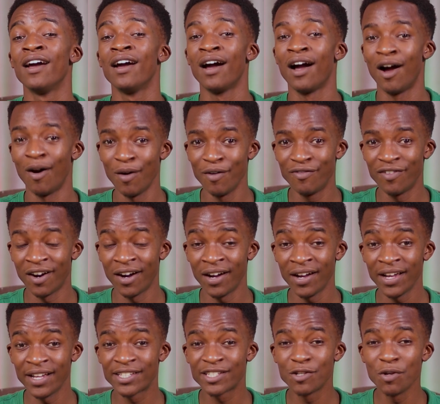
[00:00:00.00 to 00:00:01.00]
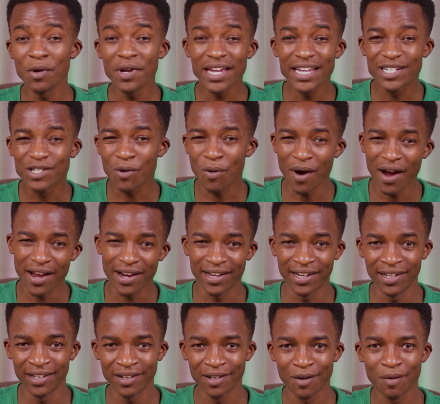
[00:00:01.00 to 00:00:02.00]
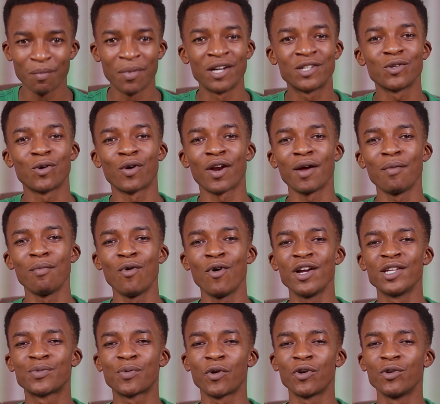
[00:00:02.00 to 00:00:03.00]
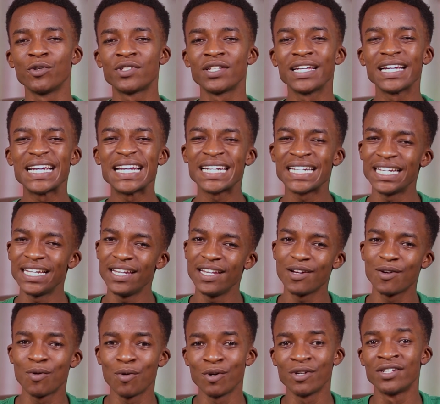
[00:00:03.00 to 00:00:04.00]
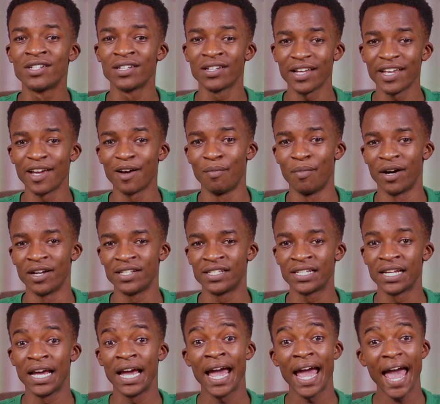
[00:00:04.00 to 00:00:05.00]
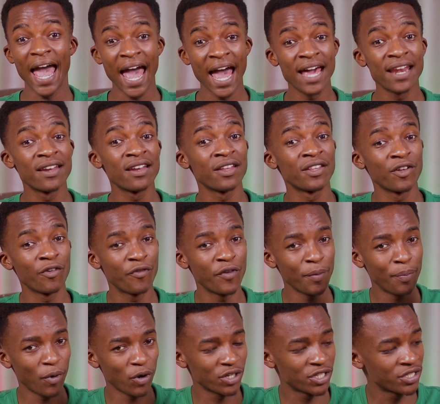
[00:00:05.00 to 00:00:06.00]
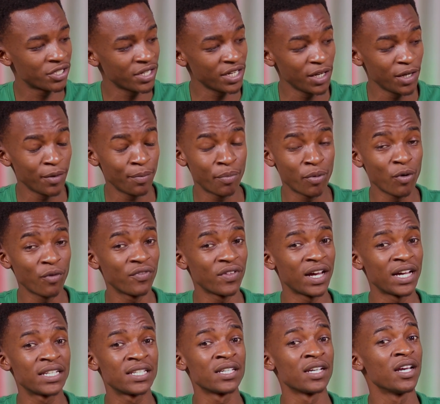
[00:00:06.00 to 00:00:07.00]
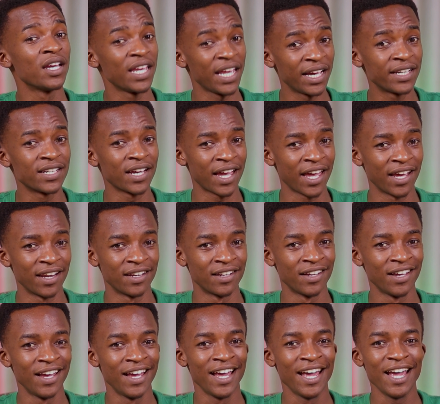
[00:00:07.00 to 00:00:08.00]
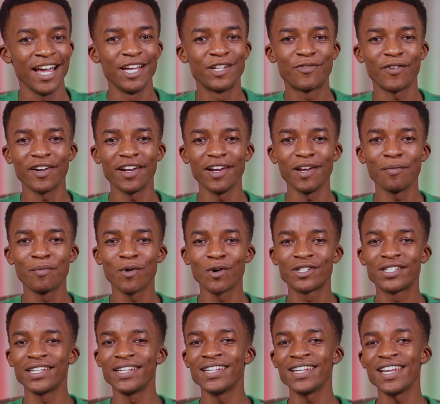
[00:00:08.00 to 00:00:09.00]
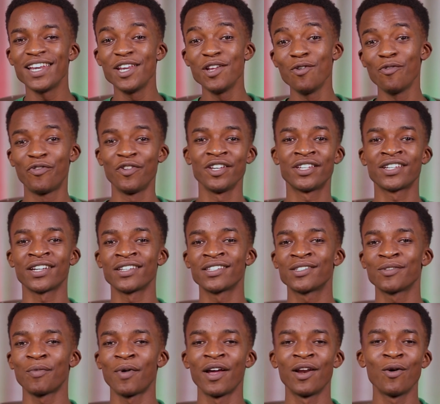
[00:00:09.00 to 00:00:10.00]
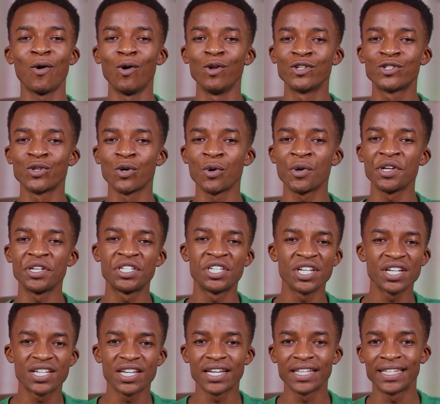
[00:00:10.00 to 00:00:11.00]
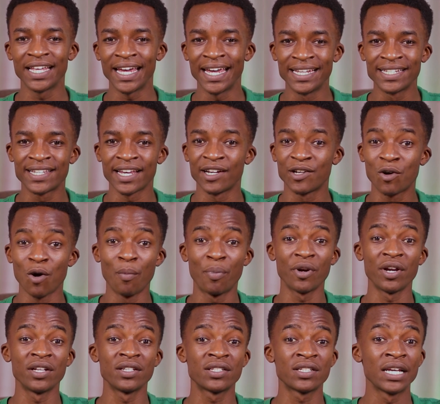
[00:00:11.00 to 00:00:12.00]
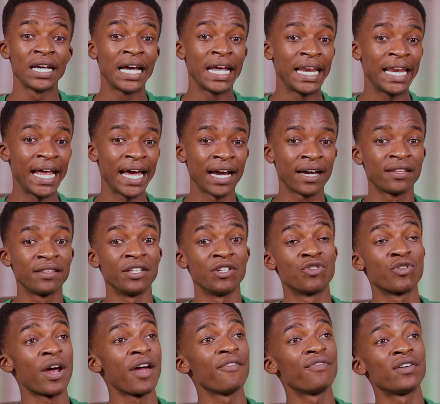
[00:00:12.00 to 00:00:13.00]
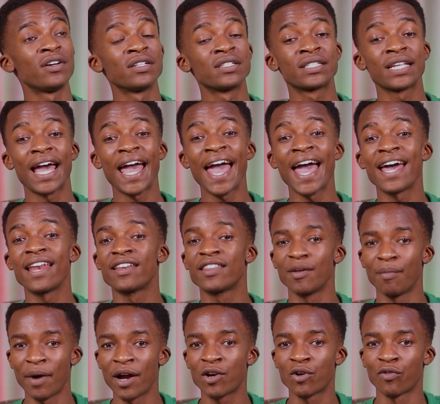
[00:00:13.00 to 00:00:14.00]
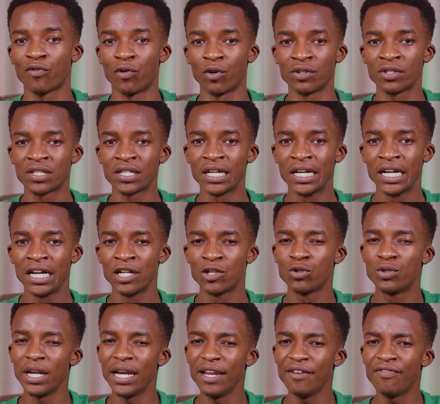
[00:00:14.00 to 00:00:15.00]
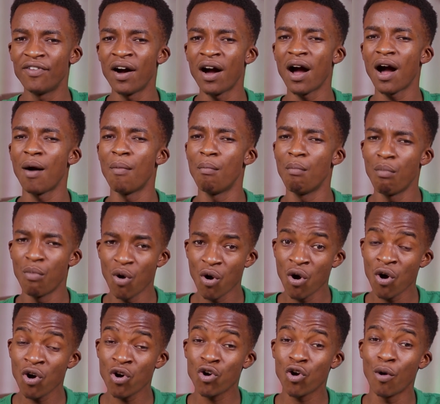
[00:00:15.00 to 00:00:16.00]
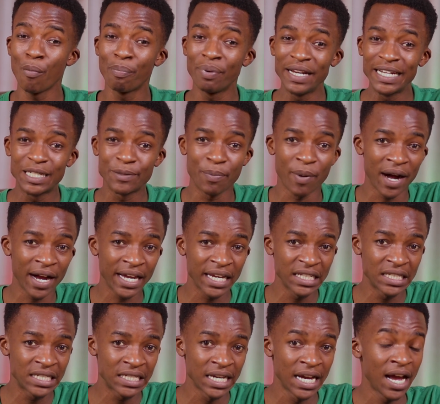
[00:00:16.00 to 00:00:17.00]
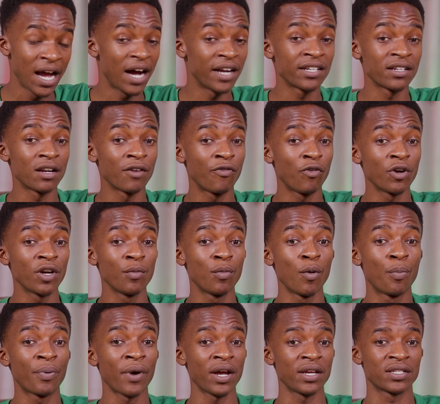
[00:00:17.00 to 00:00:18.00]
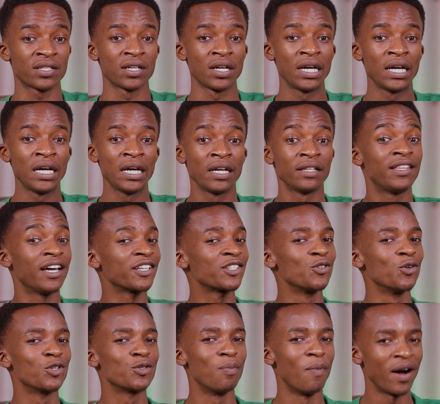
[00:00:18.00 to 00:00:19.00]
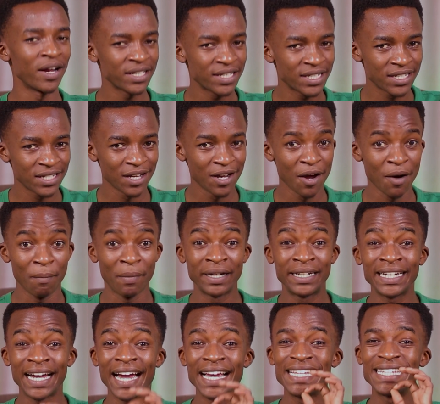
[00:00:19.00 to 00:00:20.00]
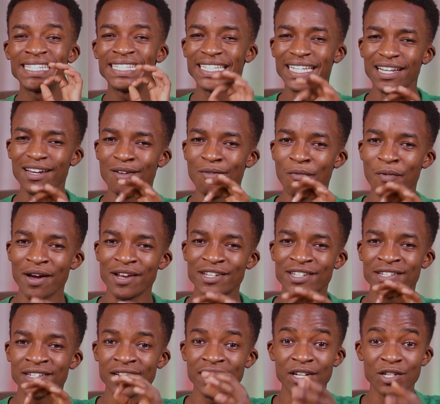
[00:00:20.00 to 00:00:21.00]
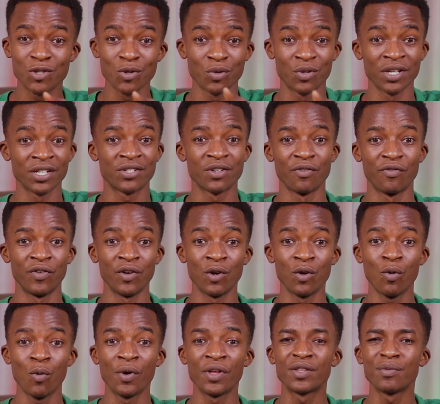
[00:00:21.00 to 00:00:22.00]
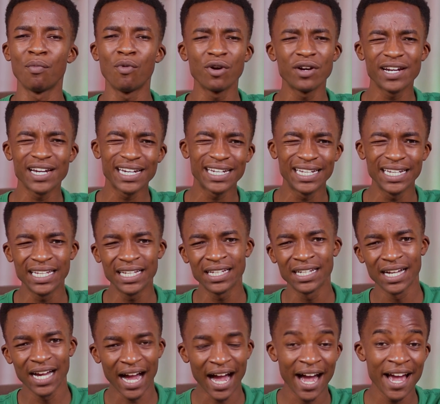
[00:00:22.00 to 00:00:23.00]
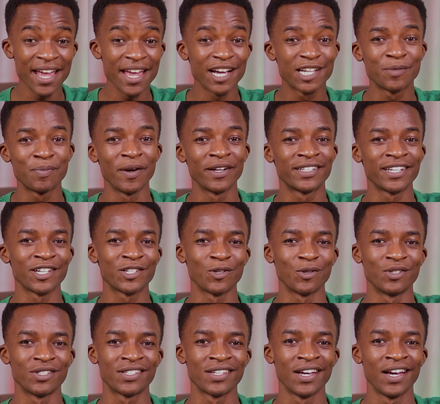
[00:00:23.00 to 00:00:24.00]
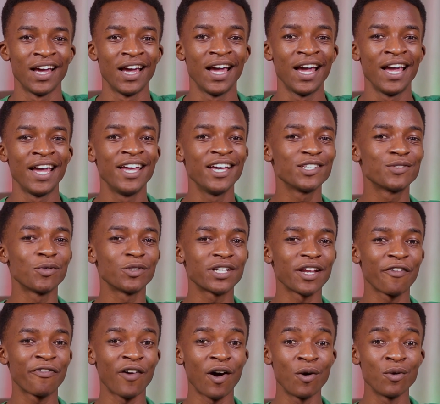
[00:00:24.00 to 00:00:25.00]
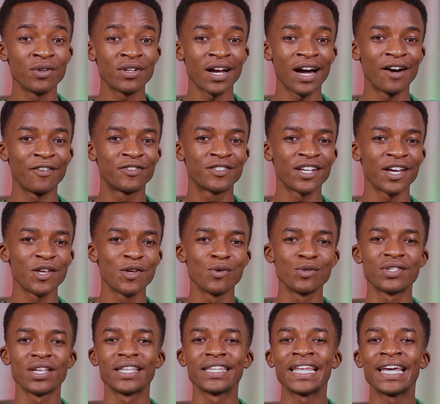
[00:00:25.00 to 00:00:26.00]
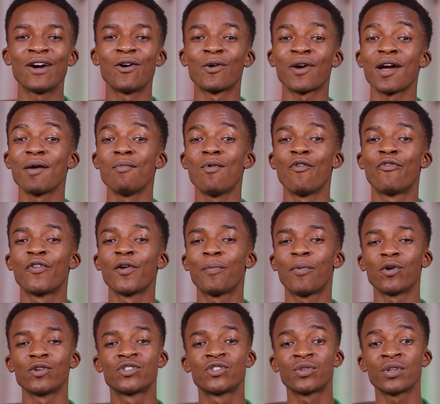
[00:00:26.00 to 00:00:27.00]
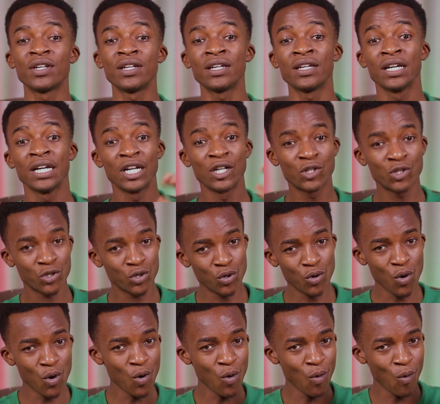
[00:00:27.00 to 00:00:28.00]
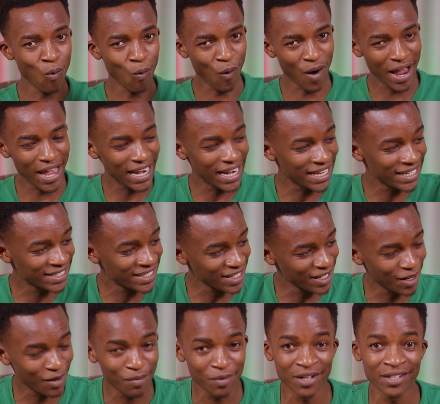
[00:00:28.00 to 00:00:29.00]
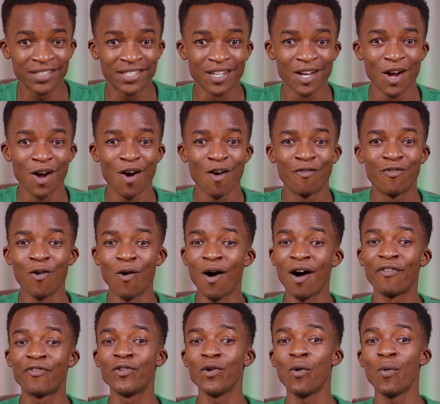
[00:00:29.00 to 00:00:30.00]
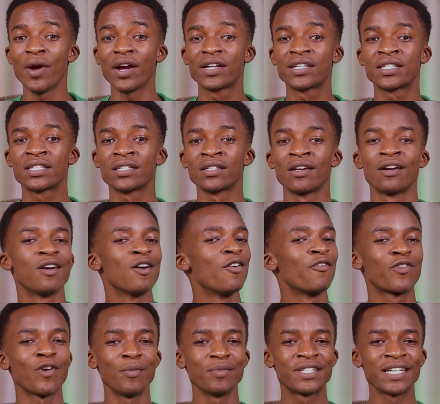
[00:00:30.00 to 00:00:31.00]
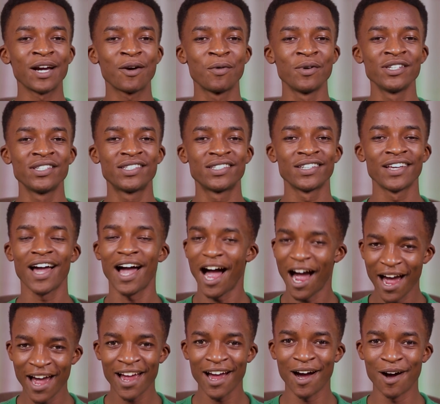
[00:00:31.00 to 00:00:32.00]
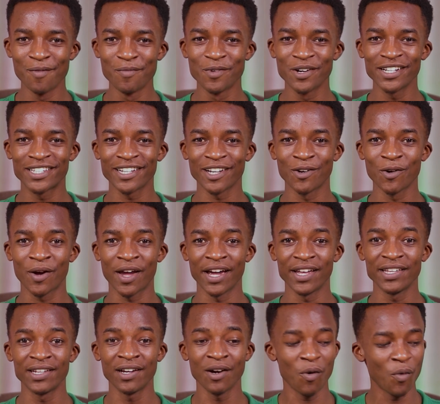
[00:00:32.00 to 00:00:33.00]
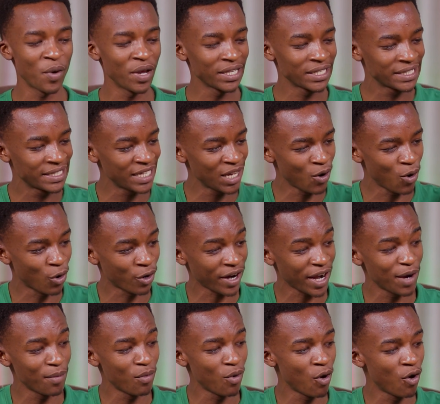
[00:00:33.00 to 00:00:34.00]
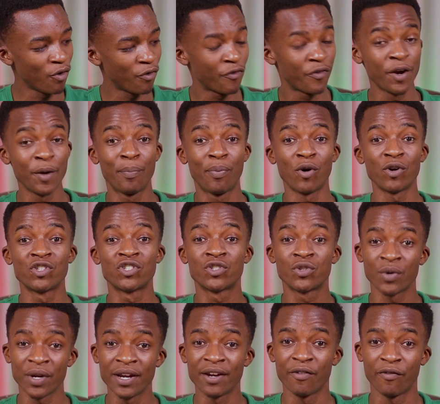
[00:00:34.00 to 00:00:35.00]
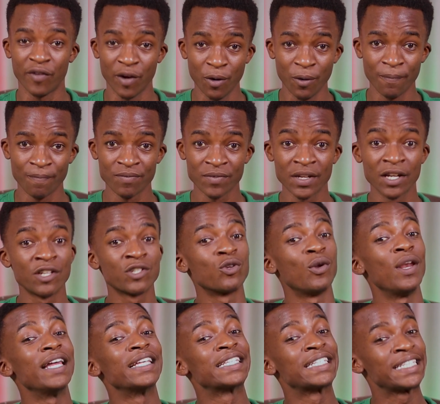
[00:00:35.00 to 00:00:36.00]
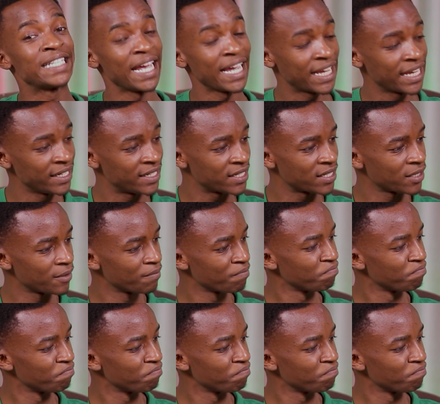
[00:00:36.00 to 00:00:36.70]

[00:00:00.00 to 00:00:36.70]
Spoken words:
However, it's doing it quietly, but Oraimo is producing really good earbuds. And the FreePods 3 prove that yet again. It finally brought in new features while also rejigging the inside components like the drivers and the microphones to deliver a more complete package at an affordable price. That's not much, but I still went into this review with moderately high expectations. Here's what I found after using the Oraimo FreePods 3 true wireless earbuds for a few weeks. From Techweez, I am Richard Okenye with the Oraimo FreePods 3 review. So let's take it